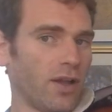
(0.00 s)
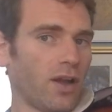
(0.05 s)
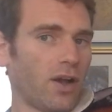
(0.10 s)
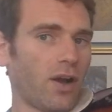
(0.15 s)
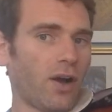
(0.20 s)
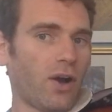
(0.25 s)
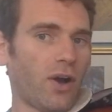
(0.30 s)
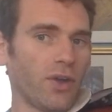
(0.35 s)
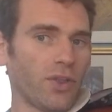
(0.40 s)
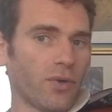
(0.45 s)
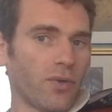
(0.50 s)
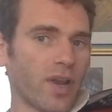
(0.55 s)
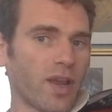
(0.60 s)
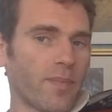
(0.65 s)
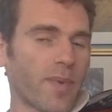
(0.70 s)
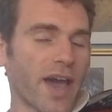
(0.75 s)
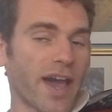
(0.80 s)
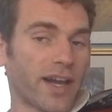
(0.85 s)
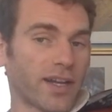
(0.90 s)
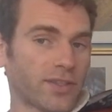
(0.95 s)
all the way
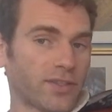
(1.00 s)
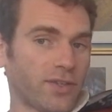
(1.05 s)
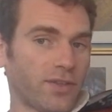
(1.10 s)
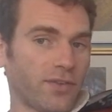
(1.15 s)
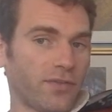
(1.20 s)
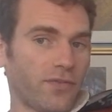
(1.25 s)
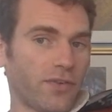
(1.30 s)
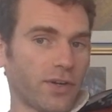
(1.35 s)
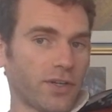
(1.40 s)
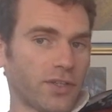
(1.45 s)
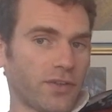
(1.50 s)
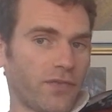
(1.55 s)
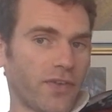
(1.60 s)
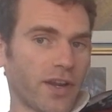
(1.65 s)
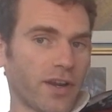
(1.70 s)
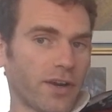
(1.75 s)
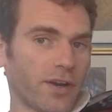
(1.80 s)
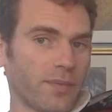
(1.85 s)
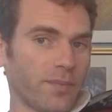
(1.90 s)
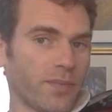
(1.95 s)
back to the first
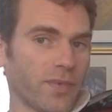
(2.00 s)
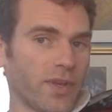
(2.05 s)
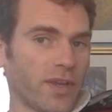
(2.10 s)
finger.